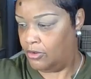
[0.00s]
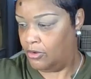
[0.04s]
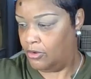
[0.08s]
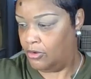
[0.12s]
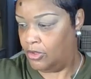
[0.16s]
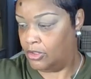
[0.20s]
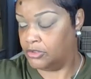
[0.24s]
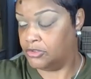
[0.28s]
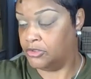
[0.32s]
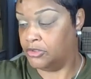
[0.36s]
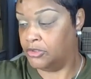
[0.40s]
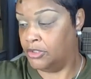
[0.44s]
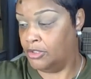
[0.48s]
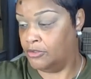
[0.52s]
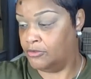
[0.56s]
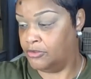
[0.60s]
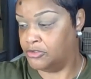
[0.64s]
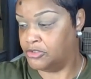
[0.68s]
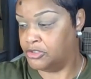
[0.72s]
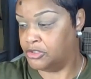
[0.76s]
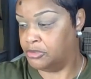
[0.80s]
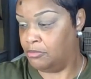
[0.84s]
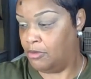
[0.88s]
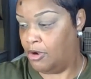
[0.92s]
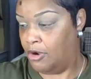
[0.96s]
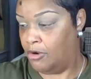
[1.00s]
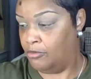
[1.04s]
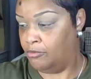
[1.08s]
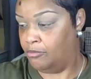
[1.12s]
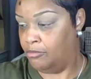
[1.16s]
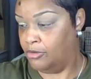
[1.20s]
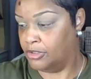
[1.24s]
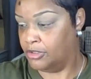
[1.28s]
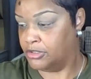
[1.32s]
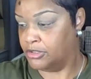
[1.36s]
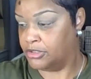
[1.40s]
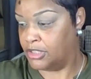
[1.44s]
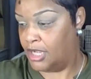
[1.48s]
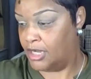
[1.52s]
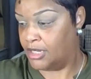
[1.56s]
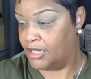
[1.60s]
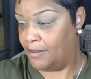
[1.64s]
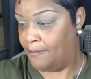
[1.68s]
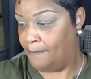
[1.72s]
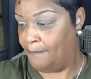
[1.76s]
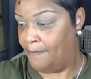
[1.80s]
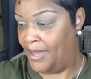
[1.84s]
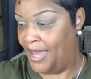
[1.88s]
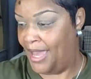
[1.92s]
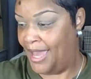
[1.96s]
or another small brush I
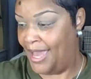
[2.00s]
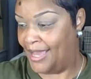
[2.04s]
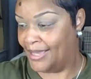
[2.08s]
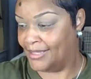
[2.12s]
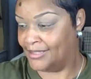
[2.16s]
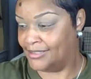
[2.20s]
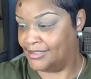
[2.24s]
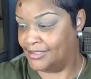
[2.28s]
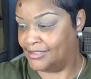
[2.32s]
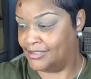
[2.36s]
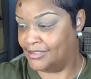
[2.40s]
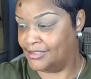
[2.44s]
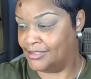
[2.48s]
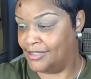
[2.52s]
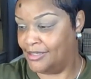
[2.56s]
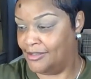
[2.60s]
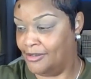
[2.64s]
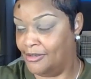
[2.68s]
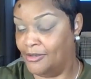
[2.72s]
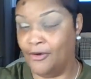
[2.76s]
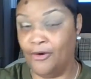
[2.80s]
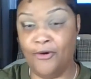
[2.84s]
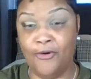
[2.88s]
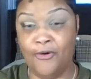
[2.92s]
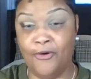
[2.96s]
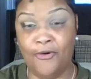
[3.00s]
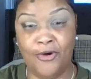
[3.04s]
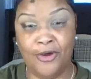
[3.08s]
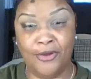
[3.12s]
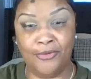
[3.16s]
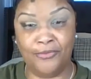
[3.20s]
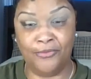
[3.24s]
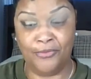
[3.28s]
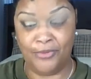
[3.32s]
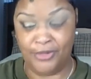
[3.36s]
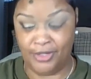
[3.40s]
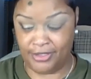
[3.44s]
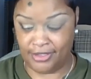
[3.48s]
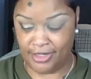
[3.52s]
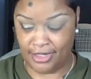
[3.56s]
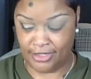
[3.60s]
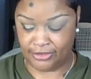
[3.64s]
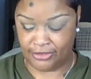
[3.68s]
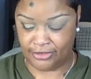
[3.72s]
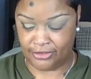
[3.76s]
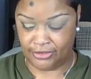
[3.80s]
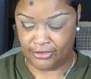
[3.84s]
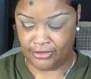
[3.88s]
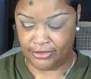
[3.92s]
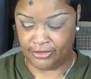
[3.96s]
can pack this color on with, I
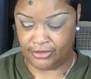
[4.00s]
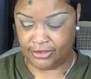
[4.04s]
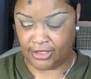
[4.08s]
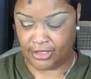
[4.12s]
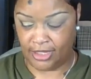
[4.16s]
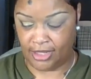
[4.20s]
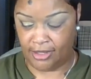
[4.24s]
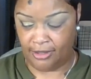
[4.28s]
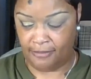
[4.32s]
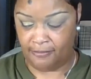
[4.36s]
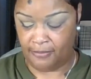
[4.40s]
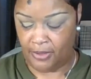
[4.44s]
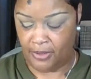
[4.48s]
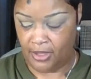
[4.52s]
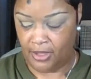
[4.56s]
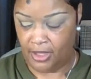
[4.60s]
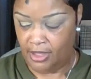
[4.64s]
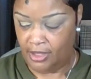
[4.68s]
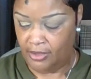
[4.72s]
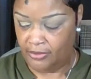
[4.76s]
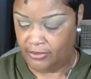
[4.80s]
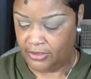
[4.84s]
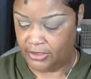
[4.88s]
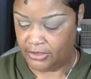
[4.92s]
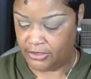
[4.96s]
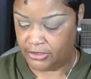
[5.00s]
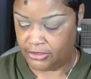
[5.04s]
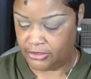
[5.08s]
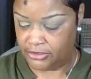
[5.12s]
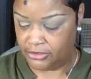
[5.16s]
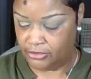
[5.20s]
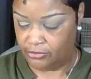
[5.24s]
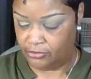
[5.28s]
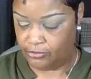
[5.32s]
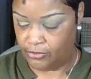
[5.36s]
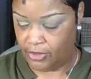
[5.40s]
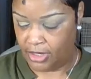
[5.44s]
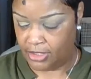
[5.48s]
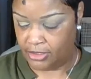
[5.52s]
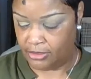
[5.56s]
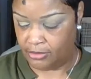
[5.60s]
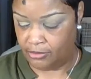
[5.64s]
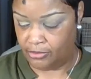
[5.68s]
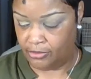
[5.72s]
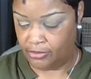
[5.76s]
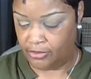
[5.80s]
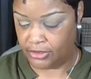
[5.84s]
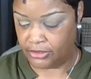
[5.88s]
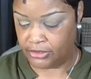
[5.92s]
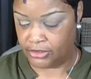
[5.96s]
should say. This is a
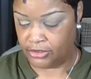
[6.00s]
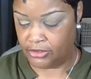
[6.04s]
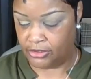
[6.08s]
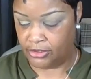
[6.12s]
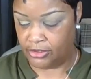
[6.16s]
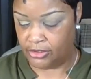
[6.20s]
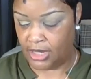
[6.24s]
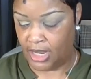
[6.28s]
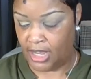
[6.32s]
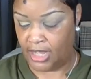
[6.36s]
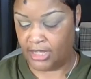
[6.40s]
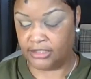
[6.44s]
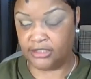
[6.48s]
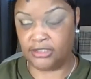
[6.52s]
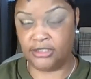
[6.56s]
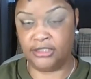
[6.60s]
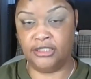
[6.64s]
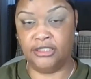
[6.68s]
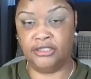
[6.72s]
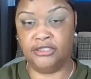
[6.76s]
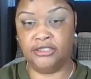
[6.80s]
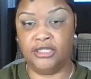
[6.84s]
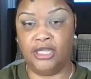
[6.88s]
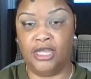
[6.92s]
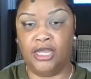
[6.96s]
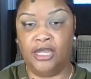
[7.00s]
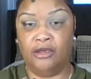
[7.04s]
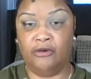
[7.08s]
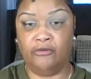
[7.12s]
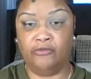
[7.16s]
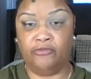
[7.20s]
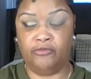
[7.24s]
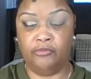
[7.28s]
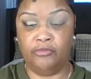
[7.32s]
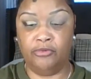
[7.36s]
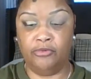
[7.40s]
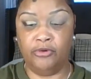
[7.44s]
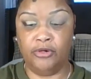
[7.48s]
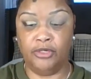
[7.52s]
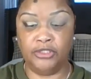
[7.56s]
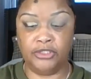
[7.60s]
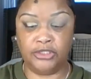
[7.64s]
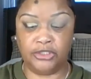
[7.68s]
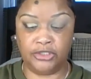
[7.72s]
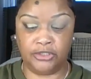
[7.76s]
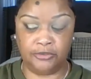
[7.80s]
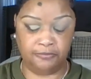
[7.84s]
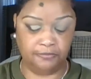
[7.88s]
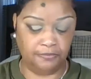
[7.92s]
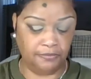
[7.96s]
random brush here. It actually is the Elf
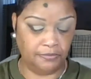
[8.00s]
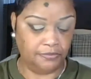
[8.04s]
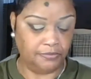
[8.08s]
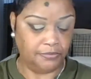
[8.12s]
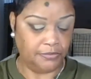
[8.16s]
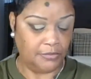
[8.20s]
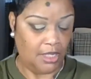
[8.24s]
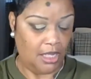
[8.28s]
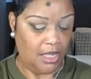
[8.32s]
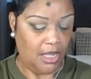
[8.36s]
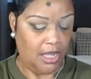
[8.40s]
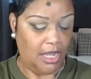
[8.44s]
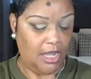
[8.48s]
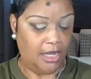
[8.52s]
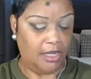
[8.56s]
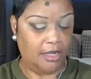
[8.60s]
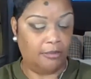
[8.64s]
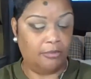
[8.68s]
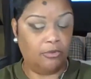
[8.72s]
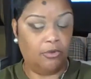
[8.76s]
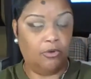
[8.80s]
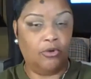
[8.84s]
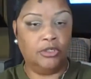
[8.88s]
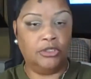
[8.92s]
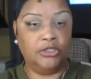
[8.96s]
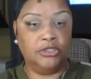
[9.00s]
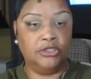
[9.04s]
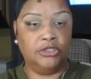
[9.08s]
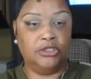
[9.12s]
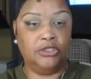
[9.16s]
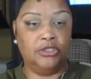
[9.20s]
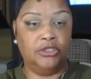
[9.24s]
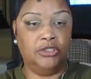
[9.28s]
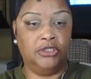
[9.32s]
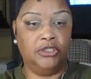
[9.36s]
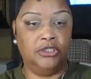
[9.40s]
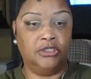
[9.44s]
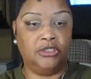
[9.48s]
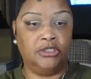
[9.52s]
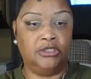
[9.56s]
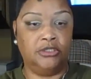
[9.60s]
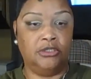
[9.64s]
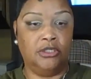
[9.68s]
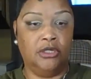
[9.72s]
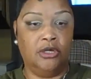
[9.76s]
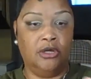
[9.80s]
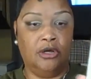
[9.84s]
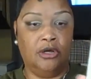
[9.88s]
brush, and I'm going into this